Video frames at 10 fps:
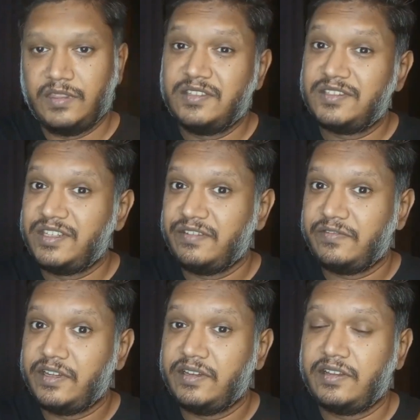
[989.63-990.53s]
This is
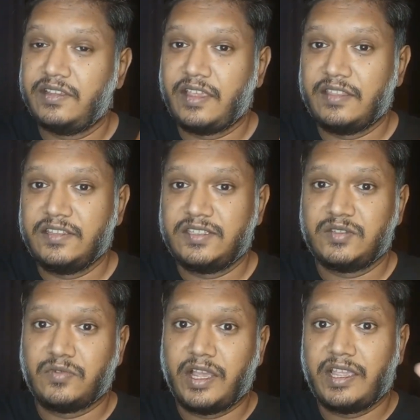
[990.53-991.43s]
different, and this
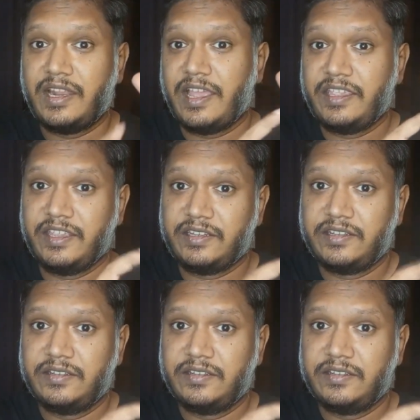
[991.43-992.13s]
is why I like it.